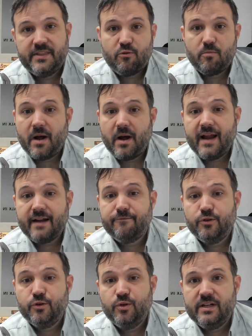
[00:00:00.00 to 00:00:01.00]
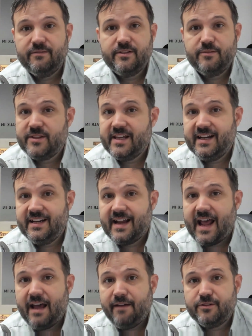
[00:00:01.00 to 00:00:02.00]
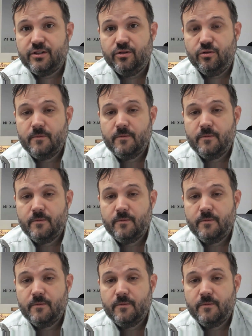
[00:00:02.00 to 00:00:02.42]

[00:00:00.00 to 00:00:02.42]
they were buying food even when they didn't have to